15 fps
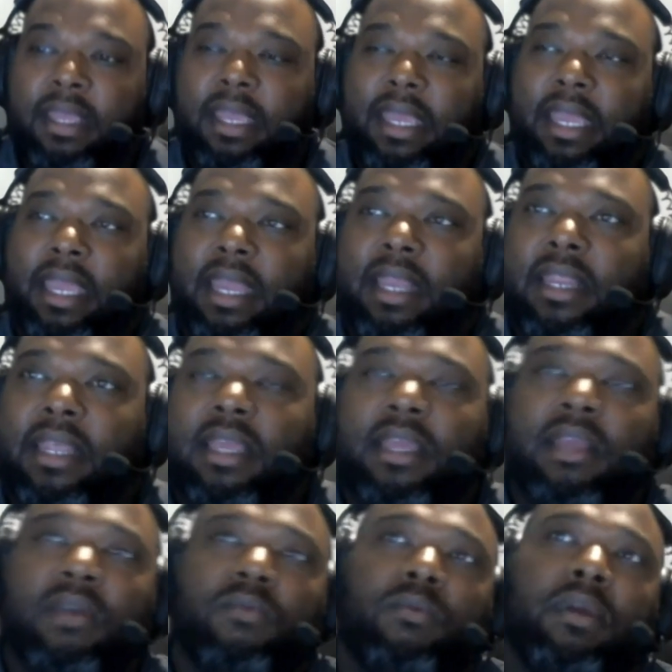And
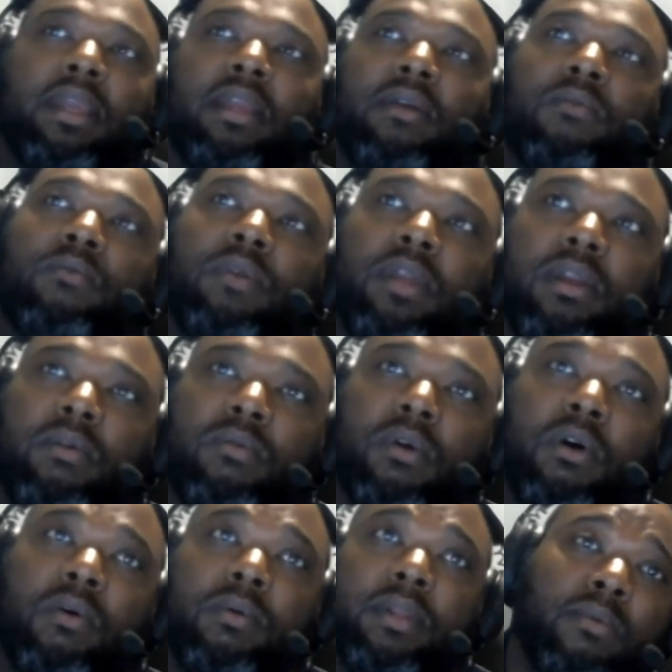we
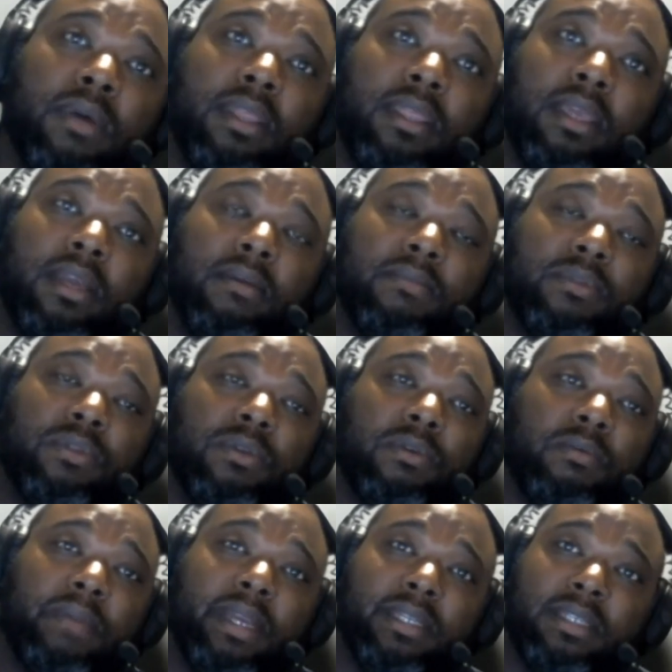wrote with him
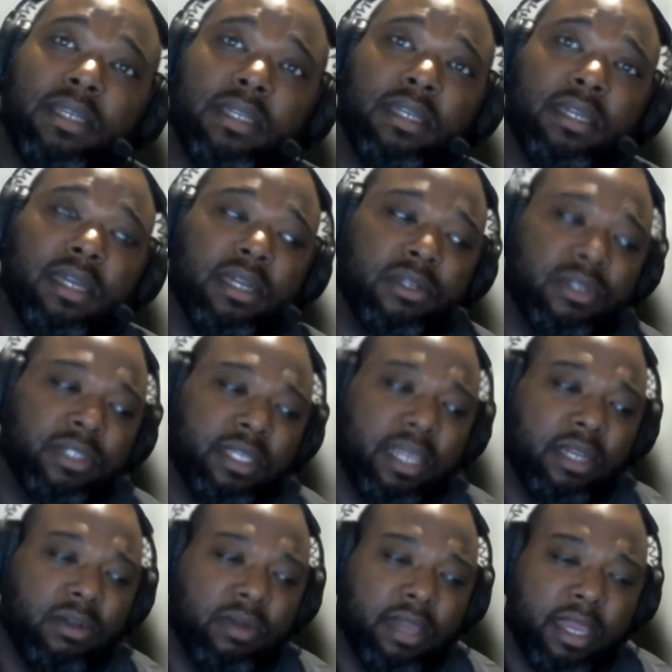to basically
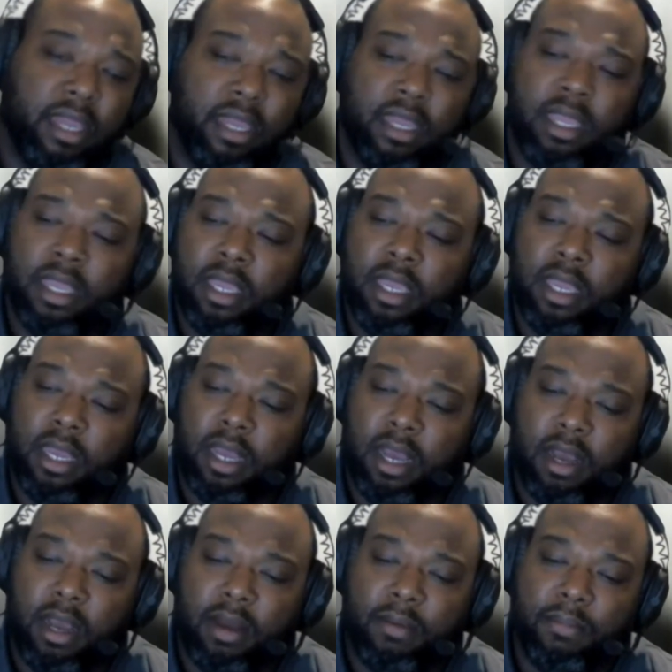understand, okay,
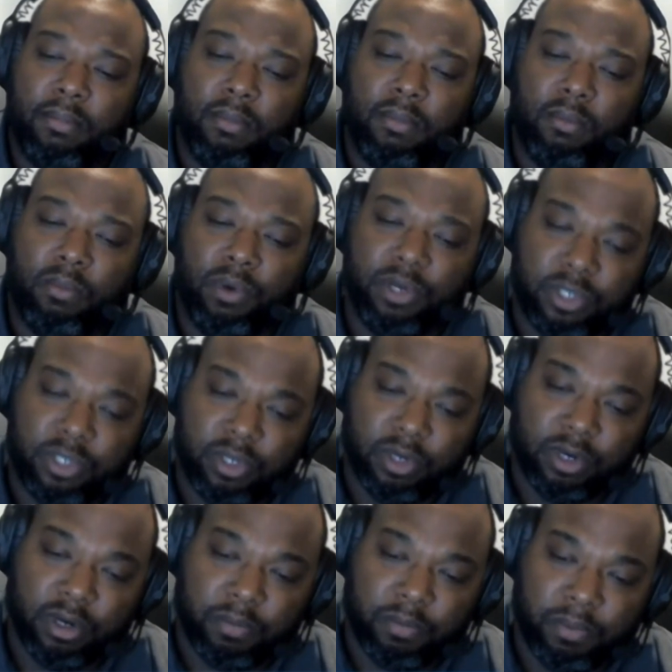what's
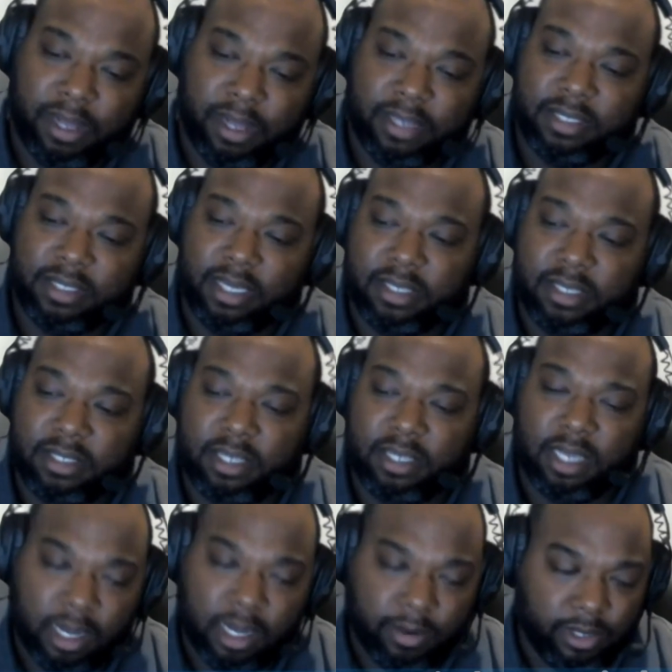your process?
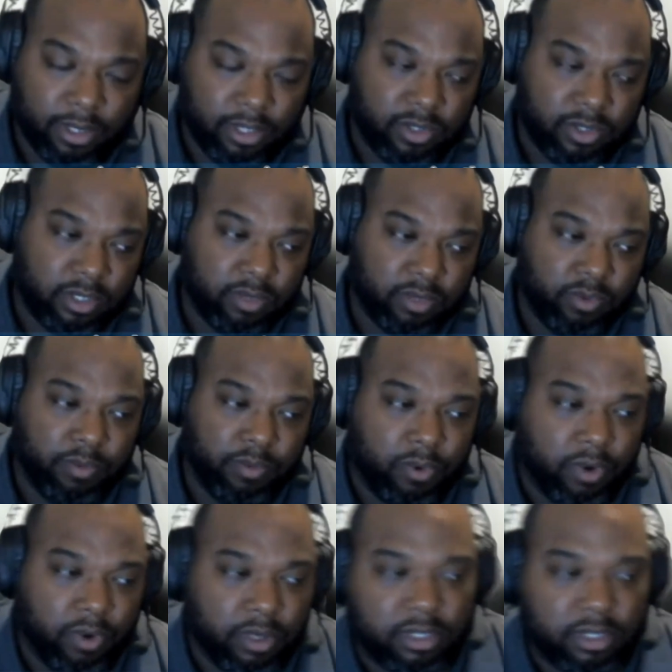How are you using the
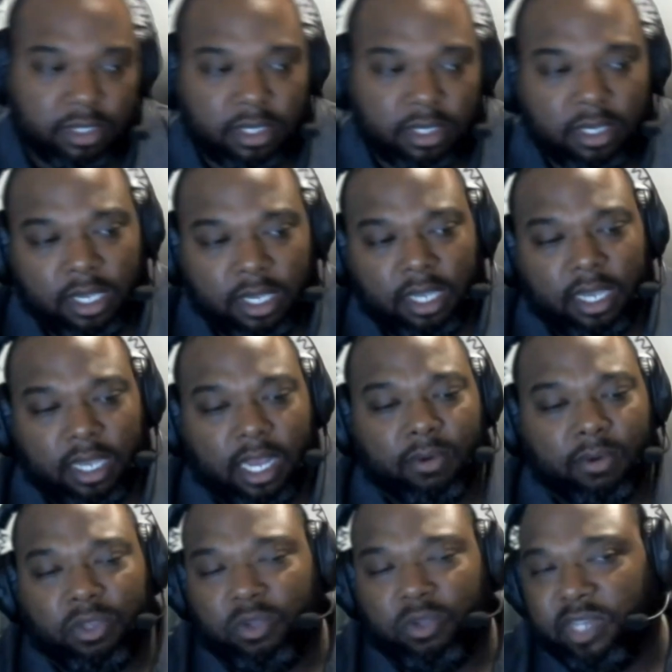reports? How
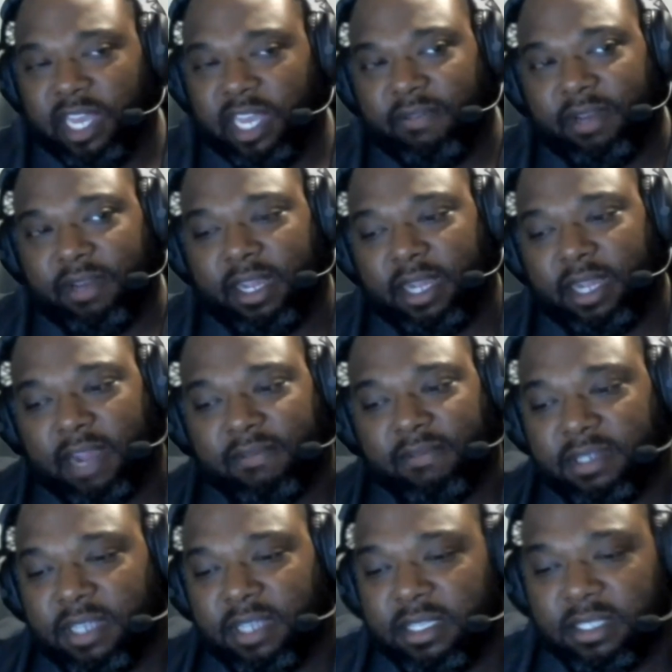are you driving that
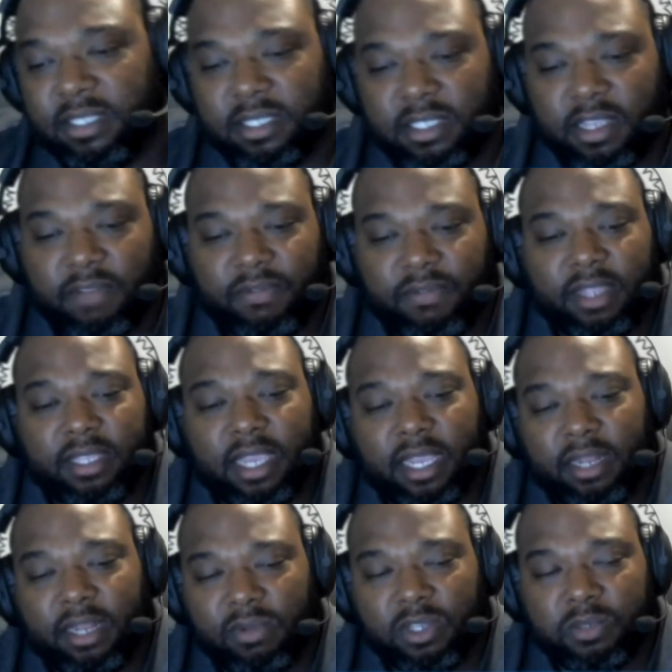conversation and stuff like
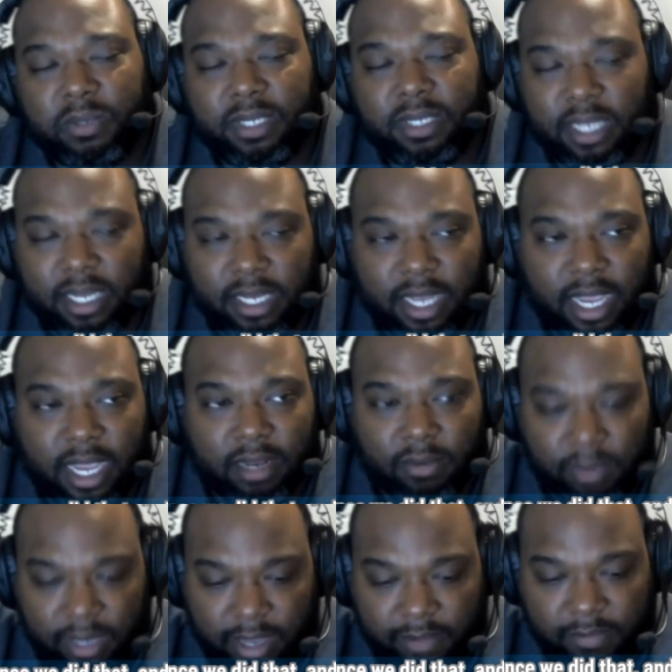that? And once we did that and
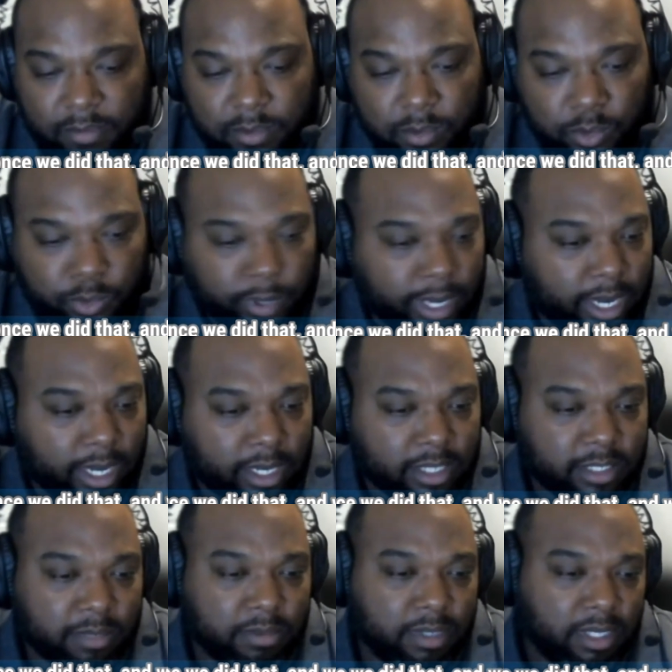we gave him some tweaking
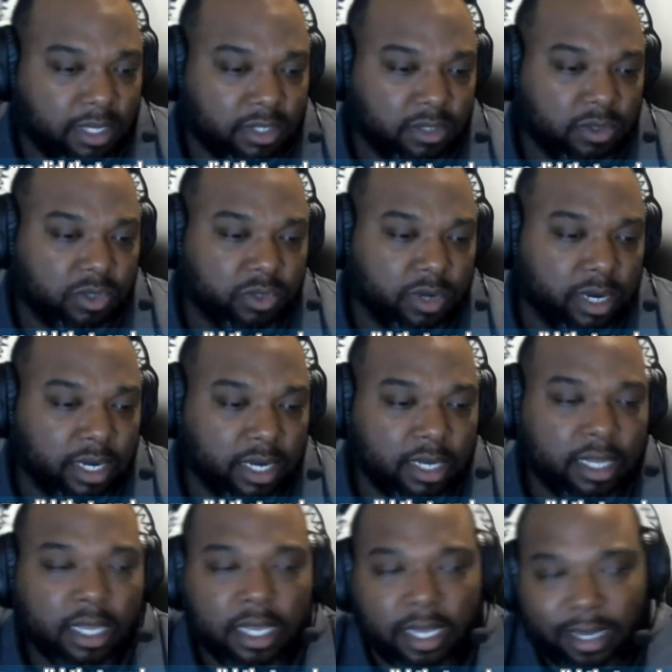and some additional training,
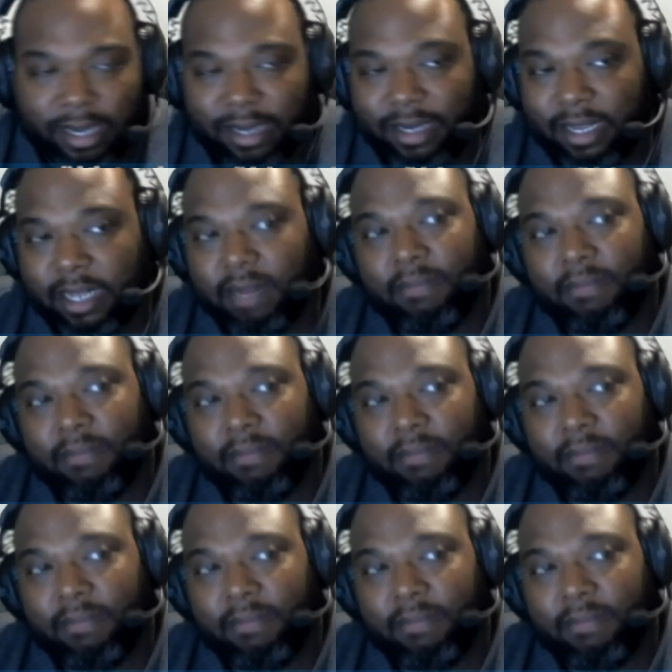it did